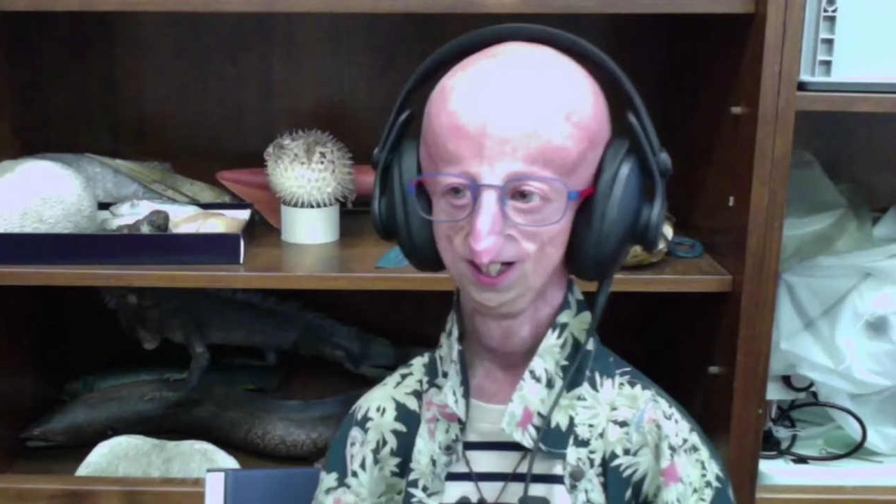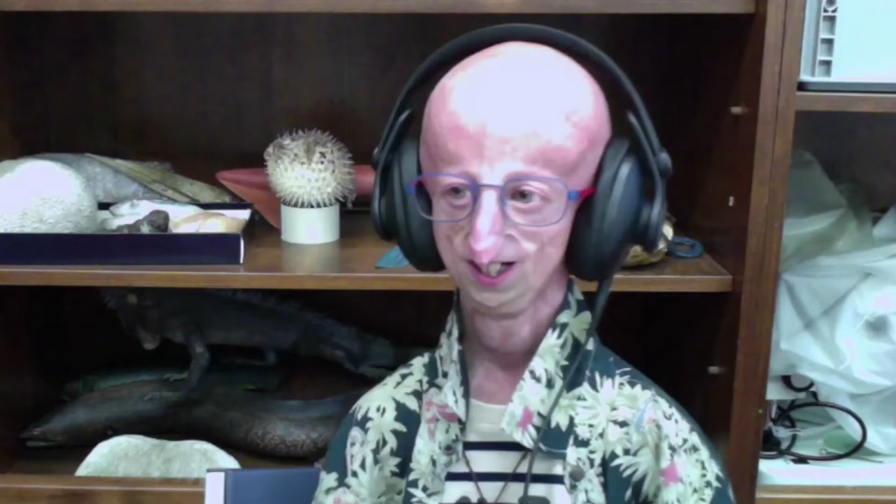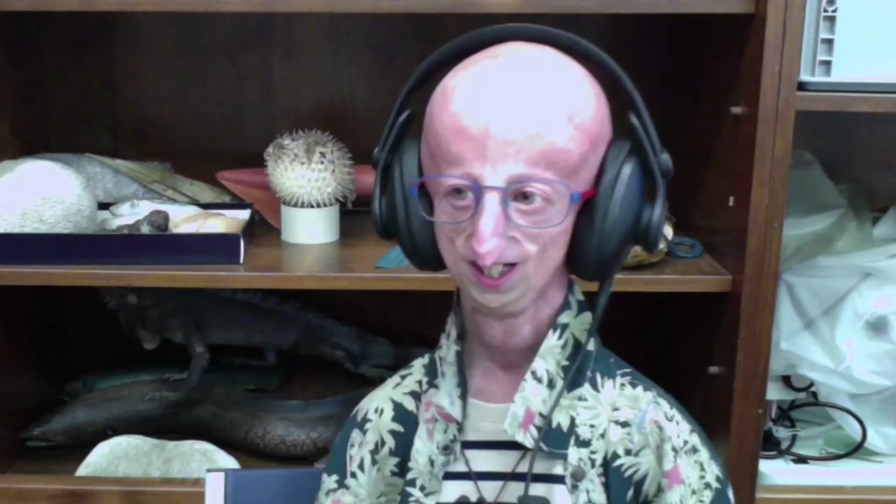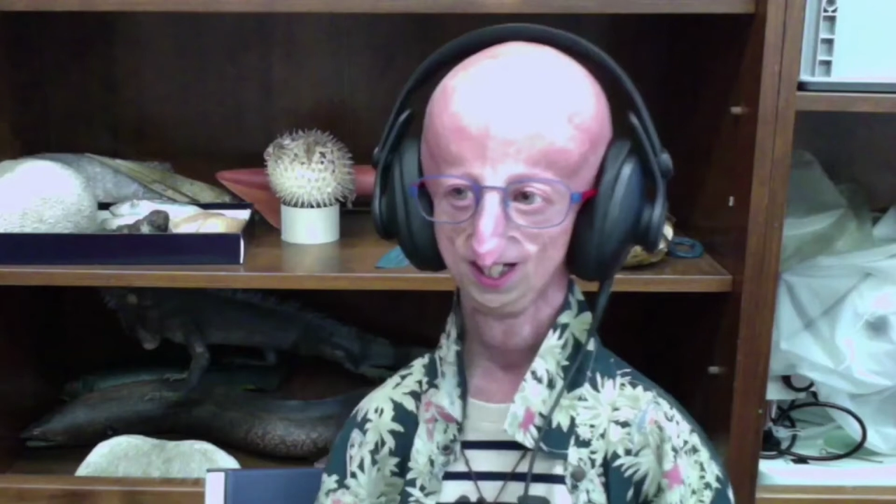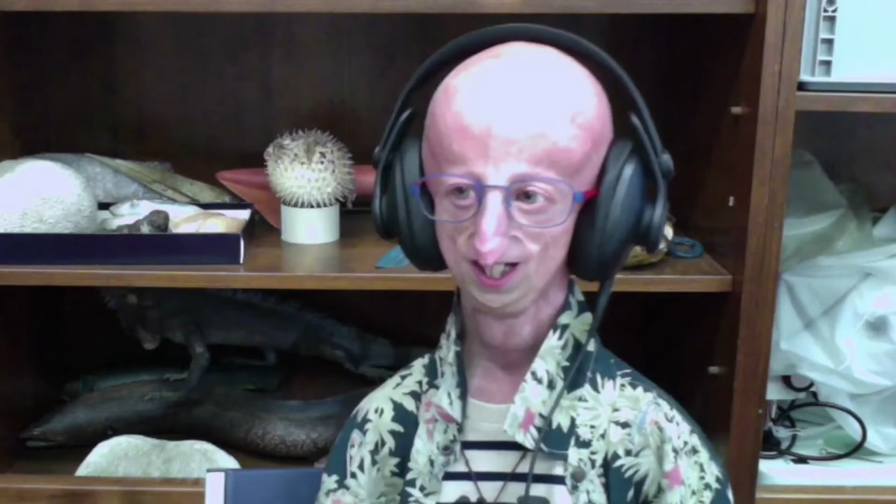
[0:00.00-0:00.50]

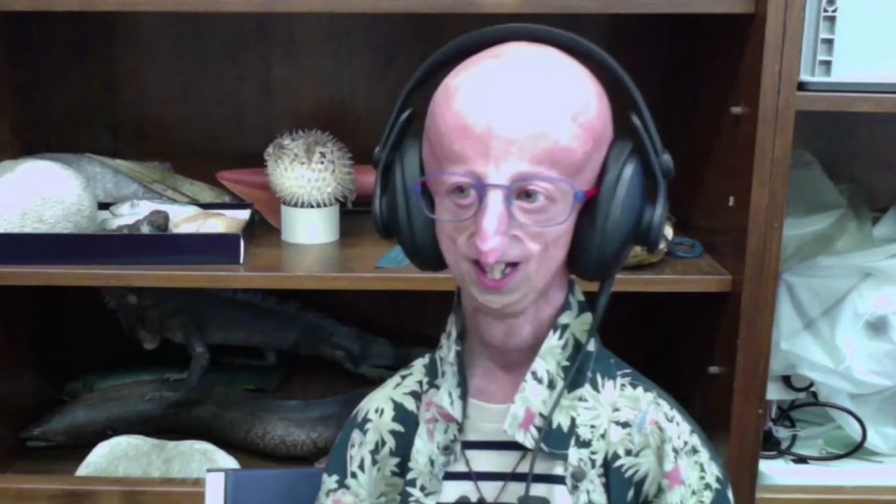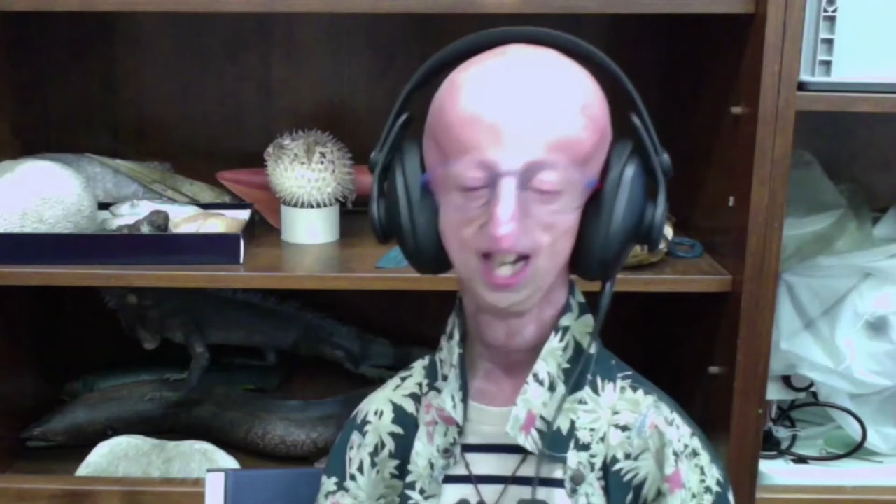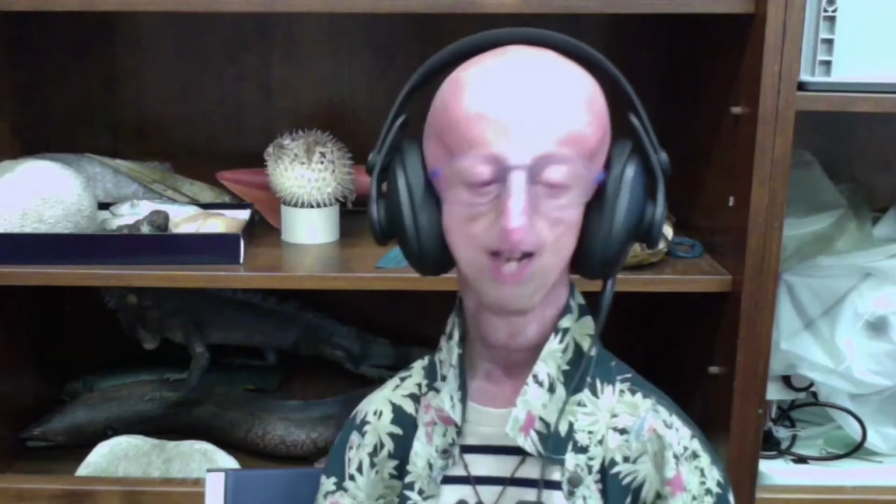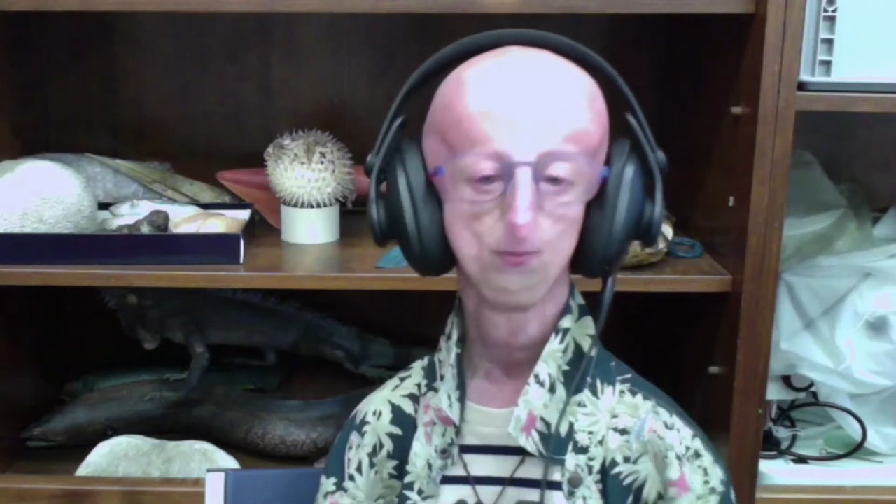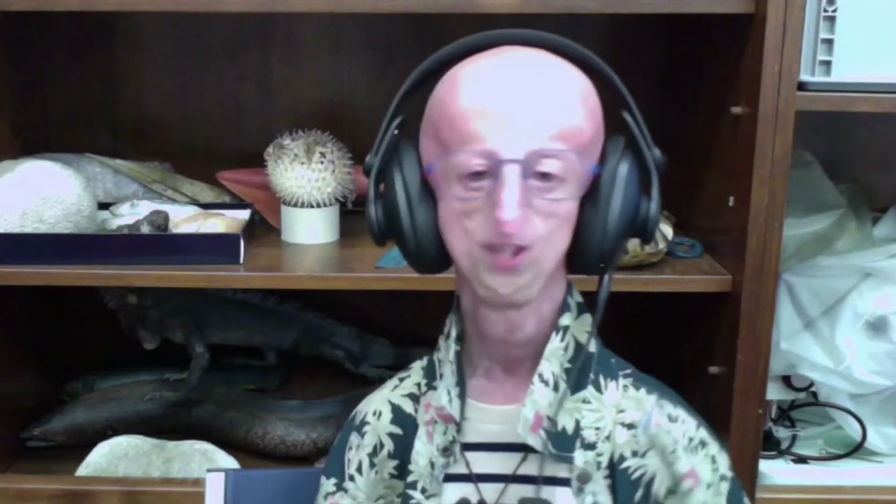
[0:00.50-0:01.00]

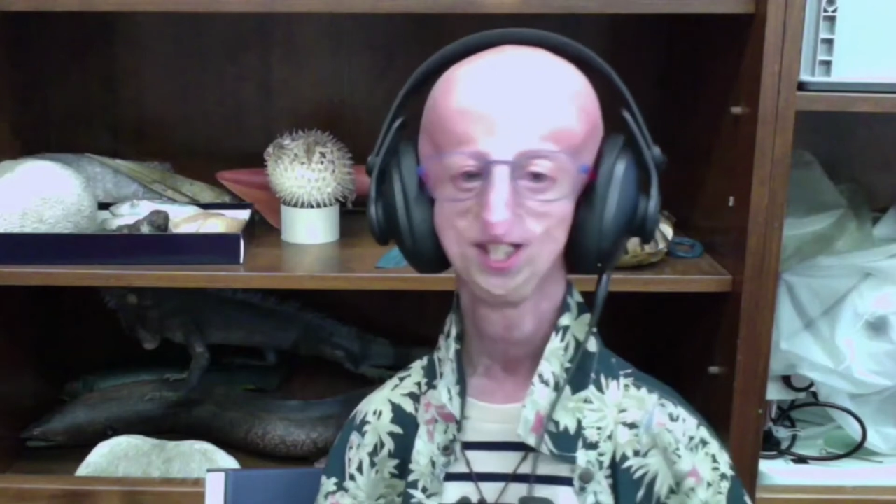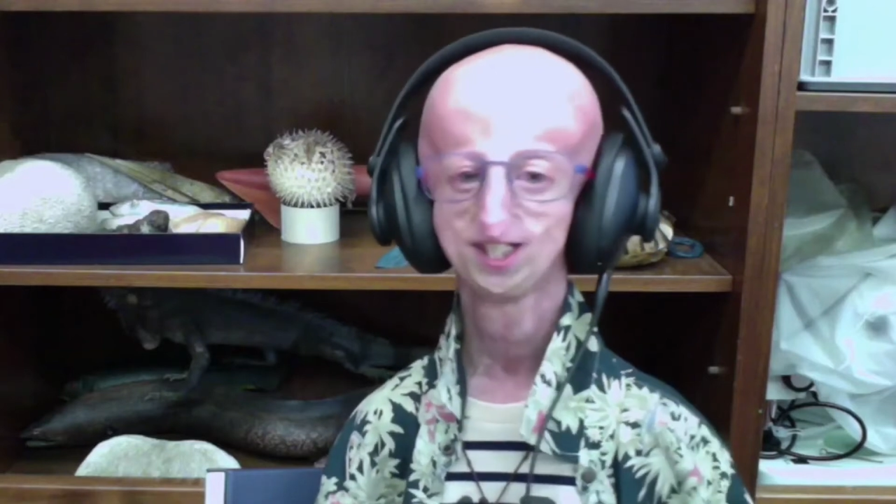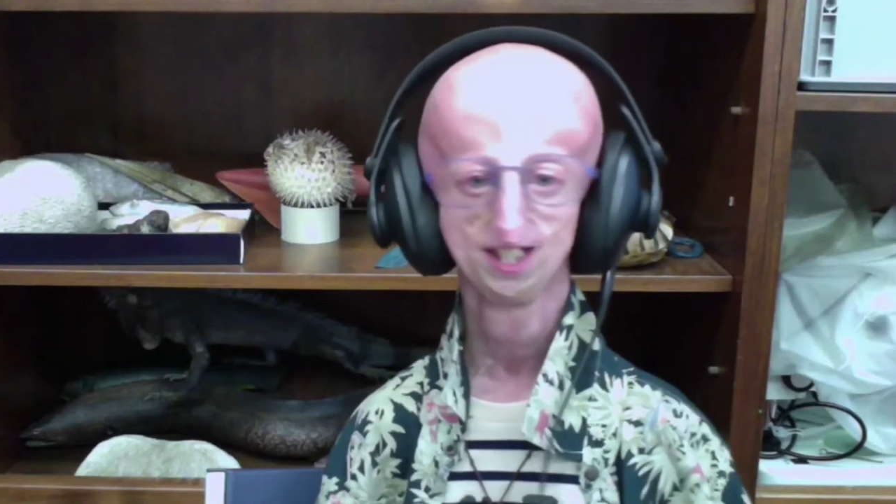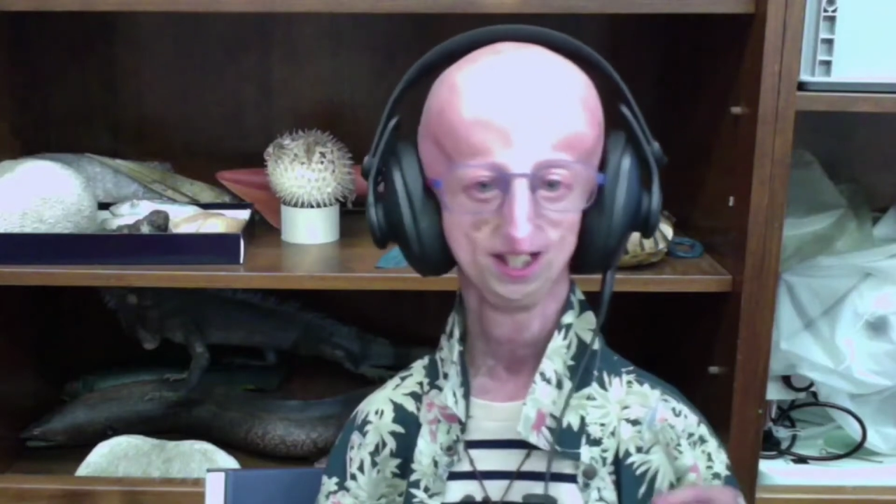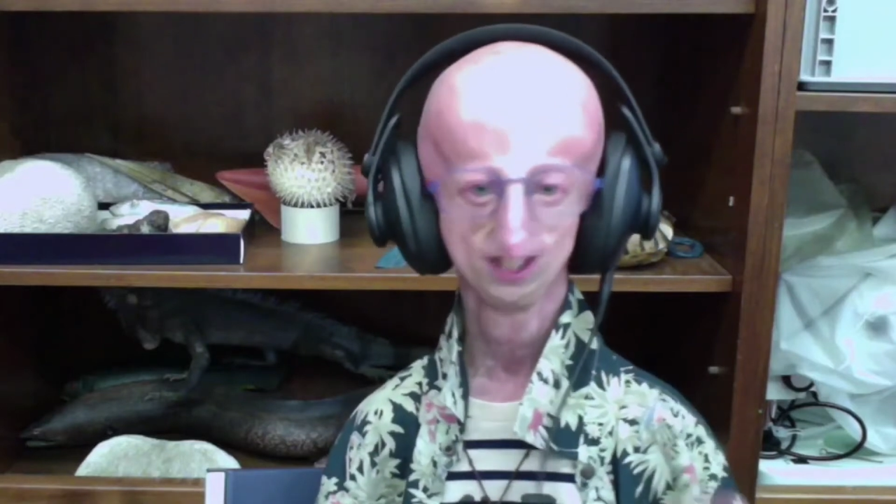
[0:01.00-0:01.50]
Every
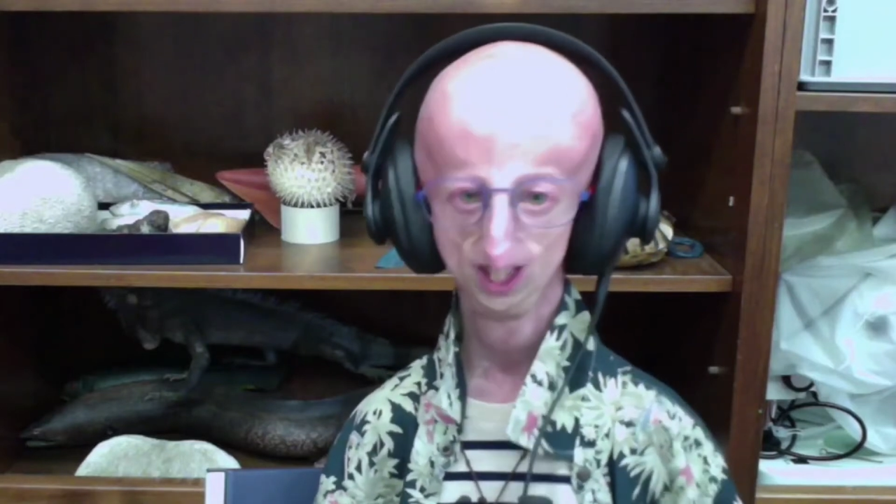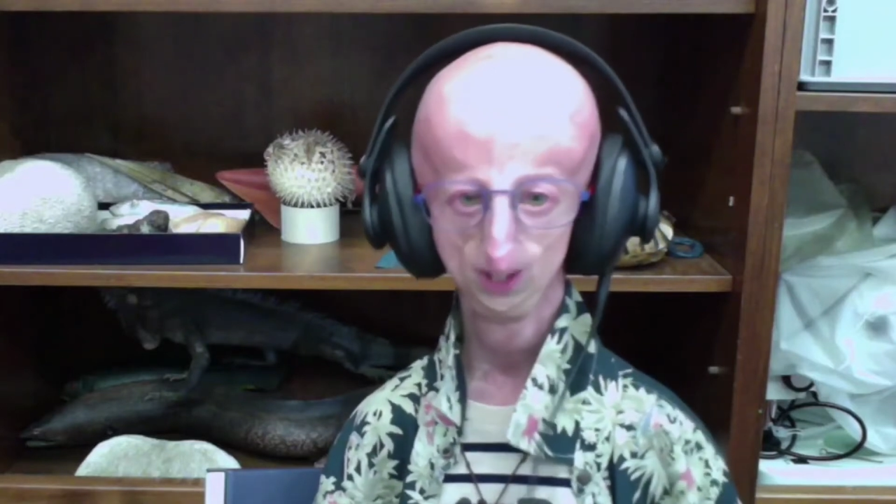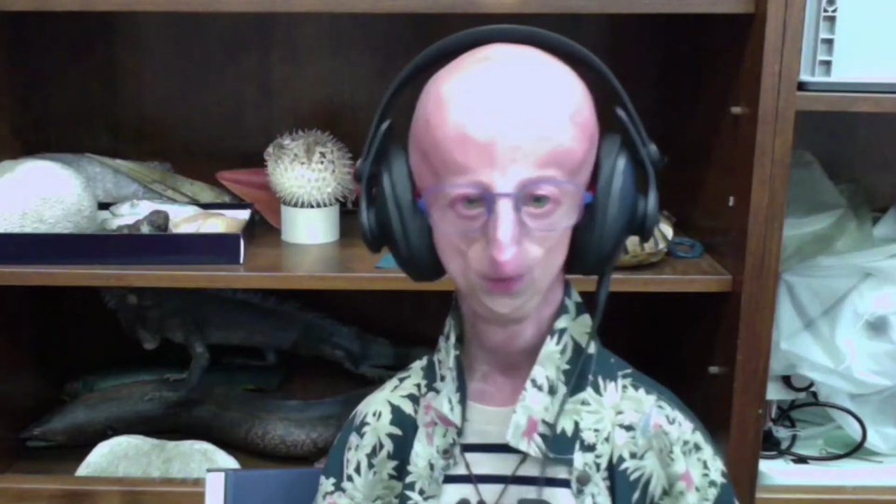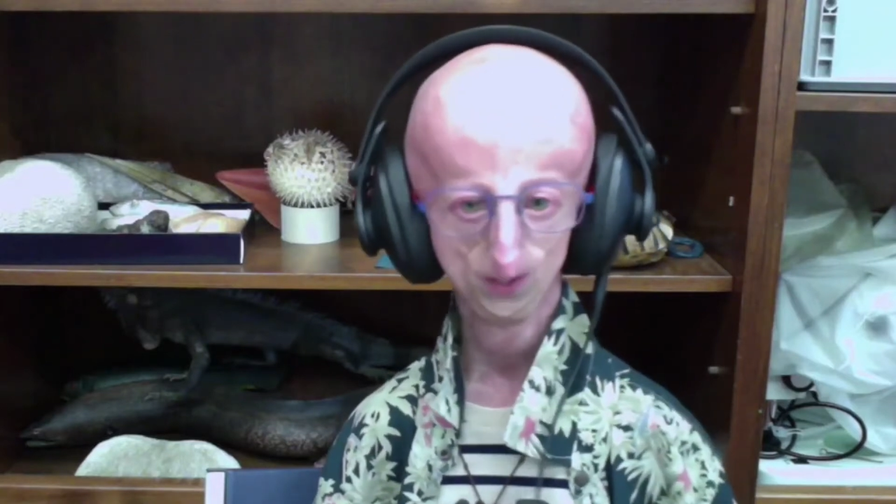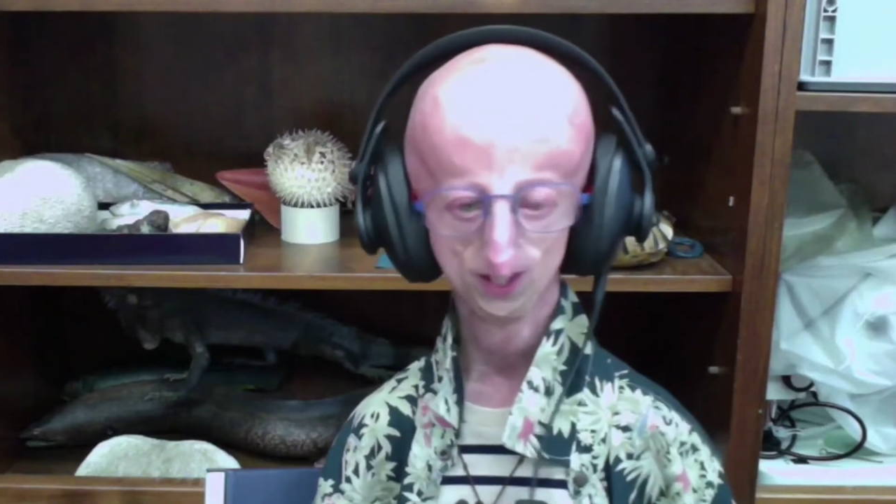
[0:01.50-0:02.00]

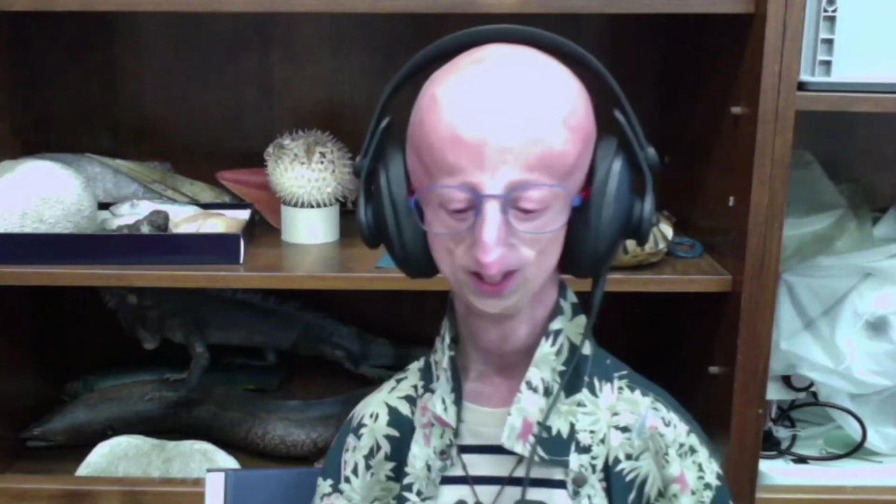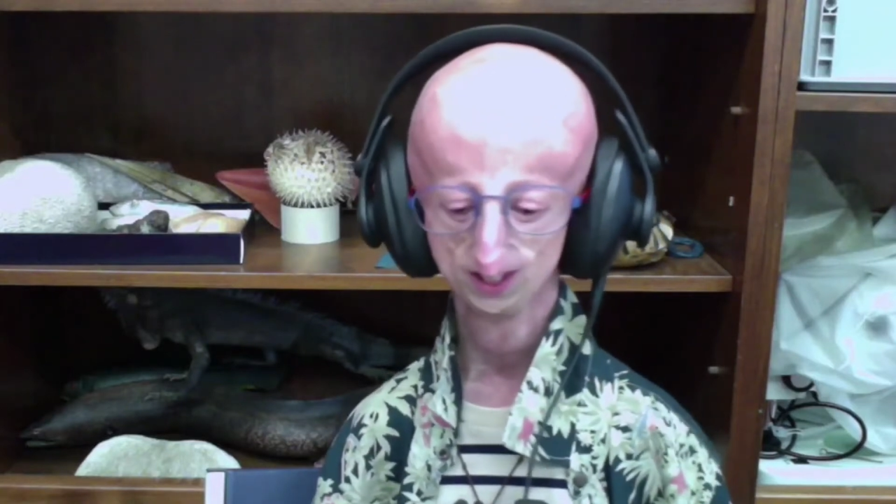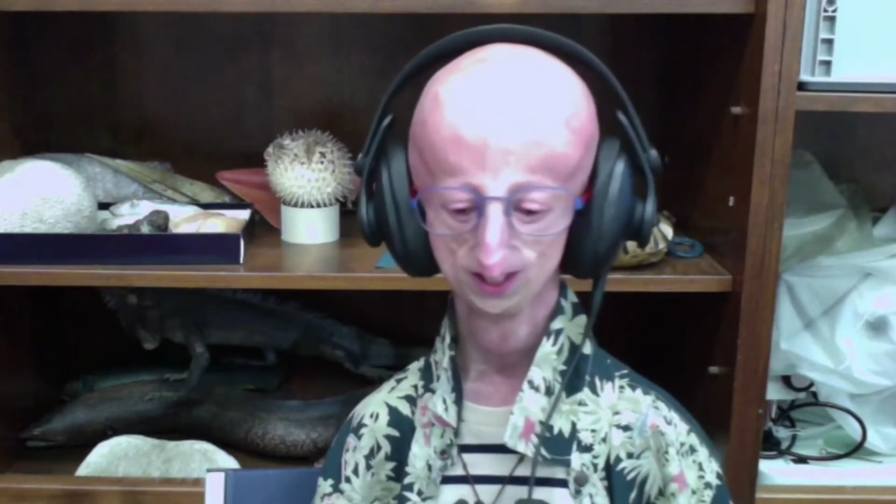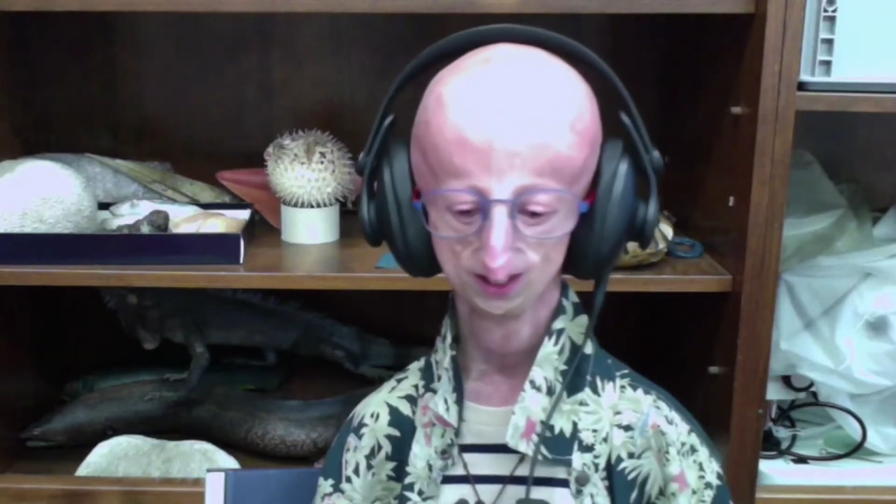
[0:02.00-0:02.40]
scientific